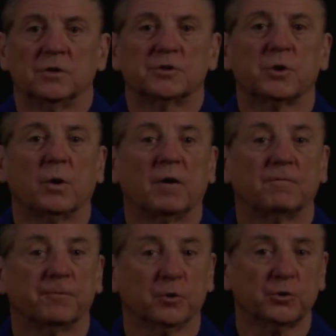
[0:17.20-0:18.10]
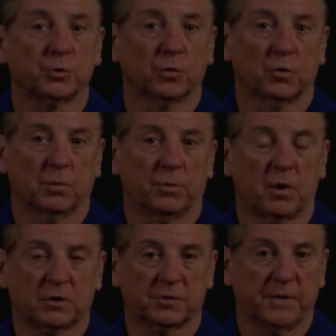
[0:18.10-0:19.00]
So a first-order
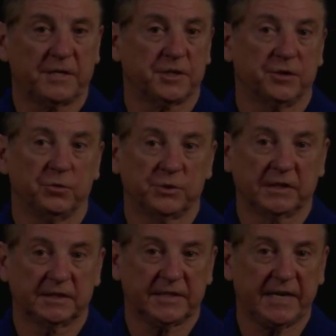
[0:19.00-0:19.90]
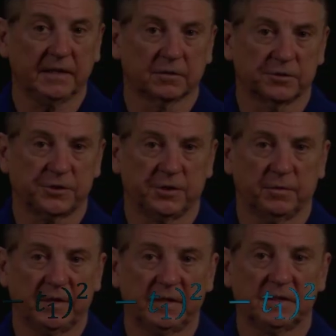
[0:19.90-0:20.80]
approximation using a Taylor
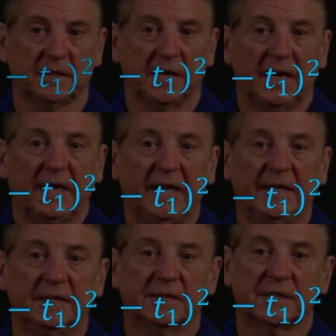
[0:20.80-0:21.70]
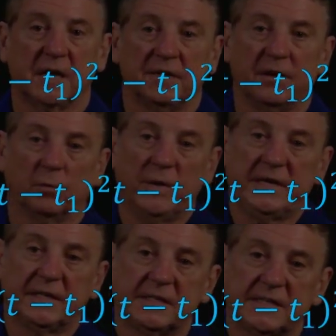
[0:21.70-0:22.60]
series is that we
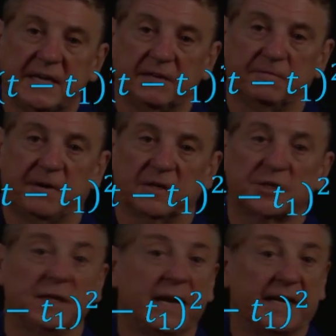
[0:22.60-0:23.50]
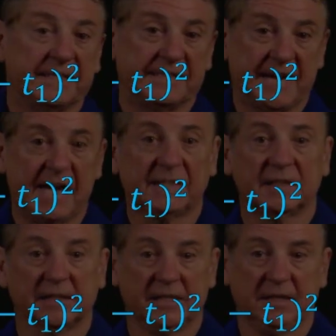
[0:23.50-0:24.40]
can say the function
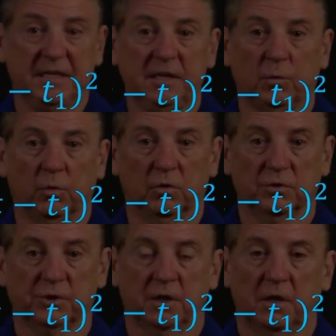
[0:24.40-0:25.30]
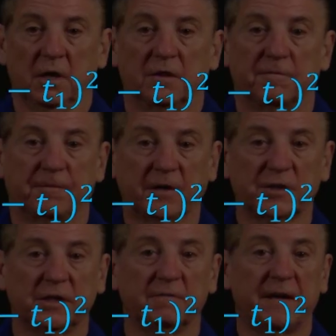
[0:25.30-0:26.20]
exactly equals the
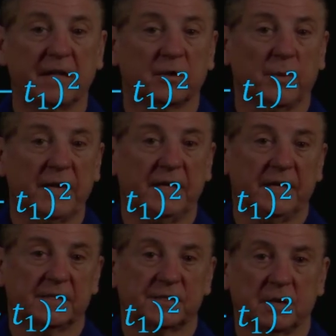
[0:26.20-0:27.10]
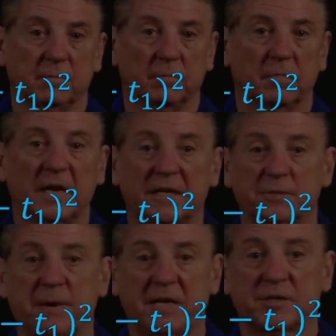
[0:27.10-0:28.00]
function evaluated at some
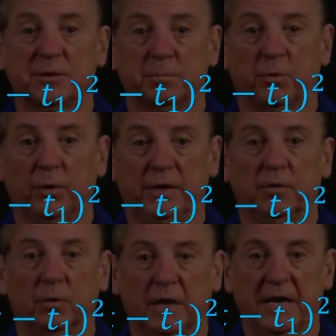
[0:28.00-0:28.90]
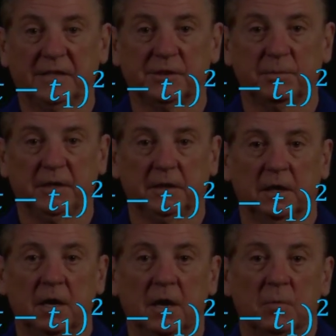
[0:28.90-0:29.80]
expansion point or estimate
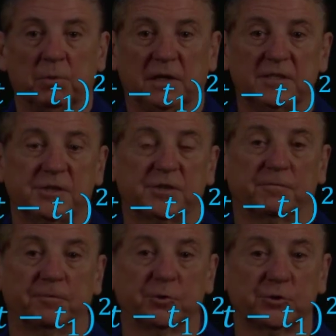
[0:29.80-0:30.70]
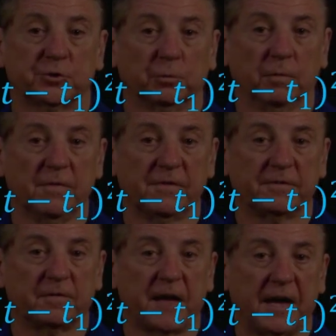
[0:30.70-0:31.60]
plus the first
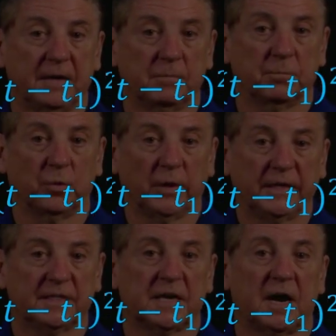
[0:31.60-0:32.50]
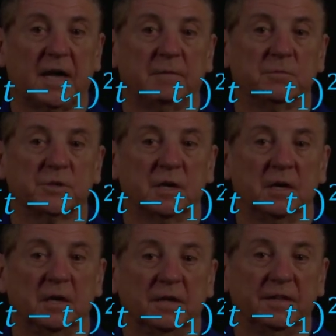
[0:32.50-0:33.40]
derivative of that point times
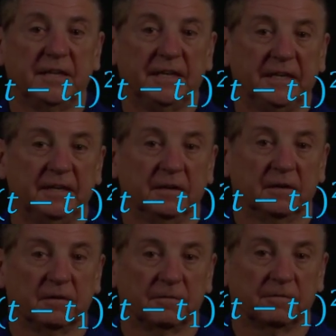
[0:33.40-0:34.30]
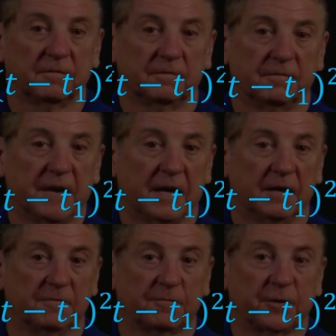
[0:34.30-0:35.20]
the
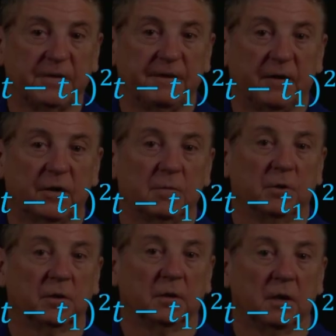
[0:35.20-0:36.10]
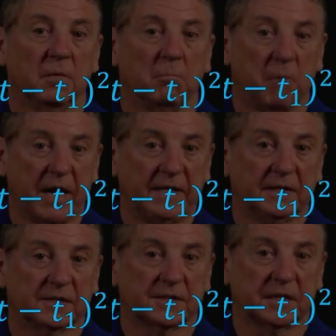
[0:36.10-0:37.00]
free variable
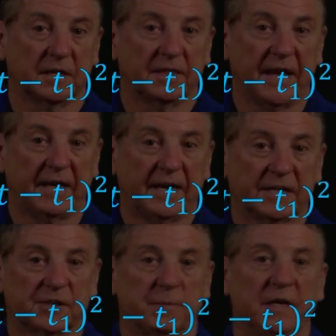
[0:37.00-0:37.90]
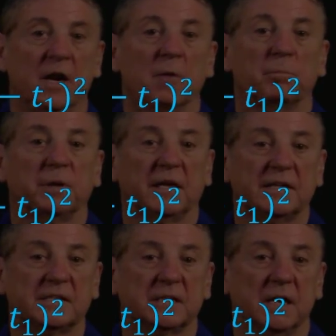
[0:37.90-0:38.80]
minus that estimate
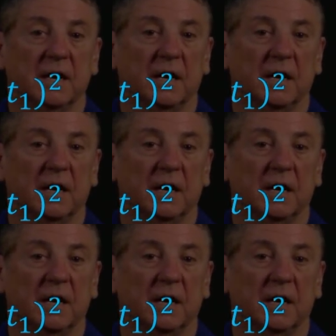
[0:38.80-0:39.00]
plus